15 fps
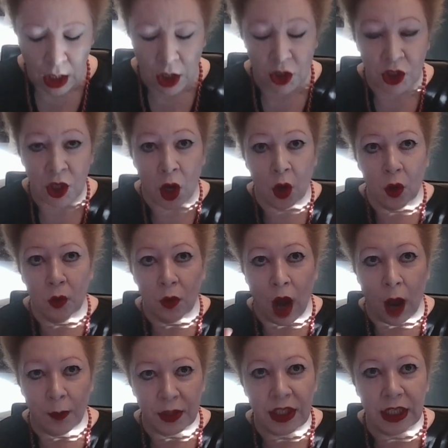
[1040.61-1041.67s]
So
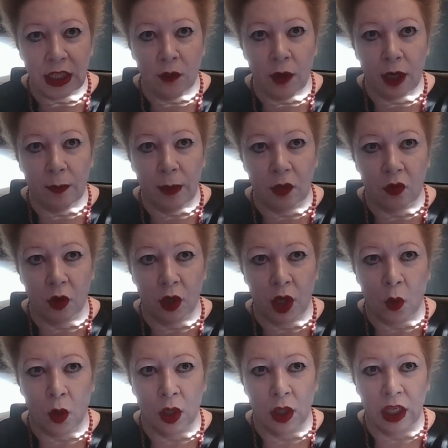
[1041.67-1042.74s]
I particularly recommend crew
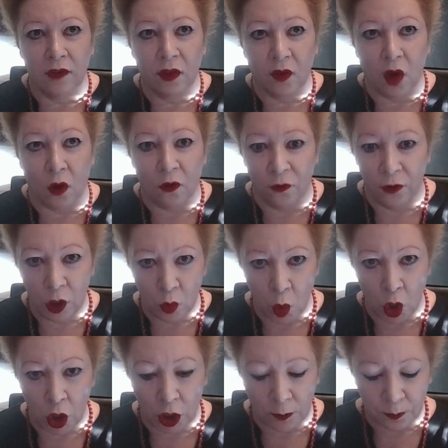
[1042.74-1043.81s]
go early if they've got field
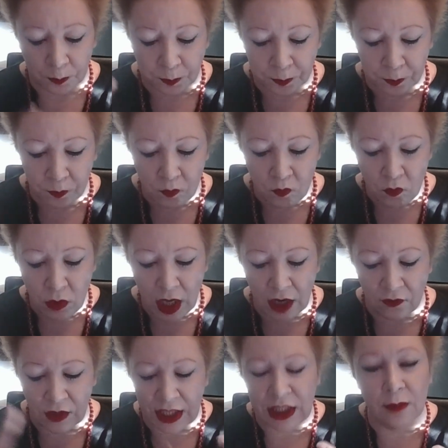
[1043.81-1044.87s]
work,
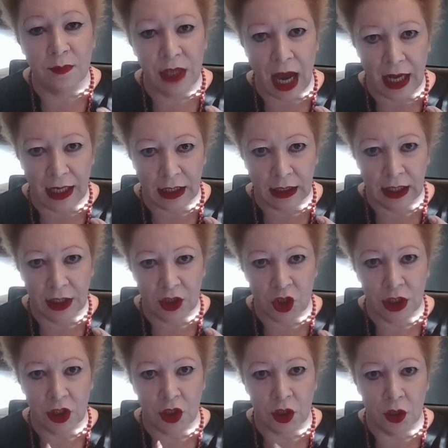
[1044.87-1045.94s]
if there's some data collection
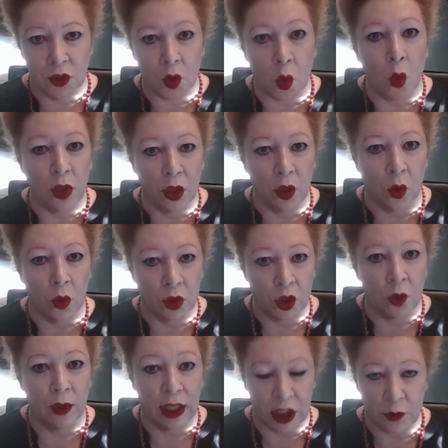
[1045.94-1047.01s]
issues or you're
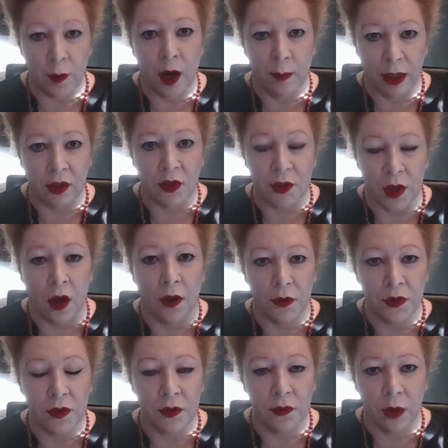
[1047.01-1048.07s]
doing experimental
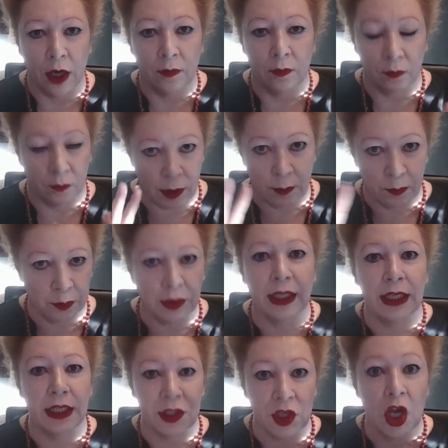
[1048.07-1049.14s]
science, right? Then
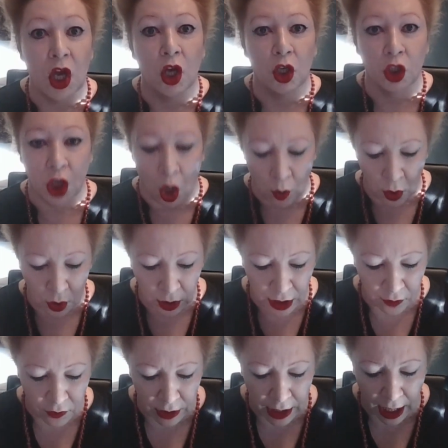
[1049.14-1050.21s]
please go
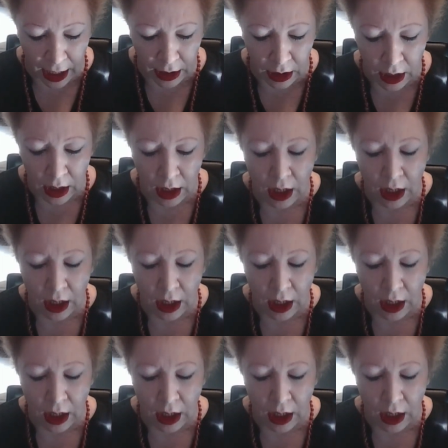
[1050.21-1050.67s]
early if you can.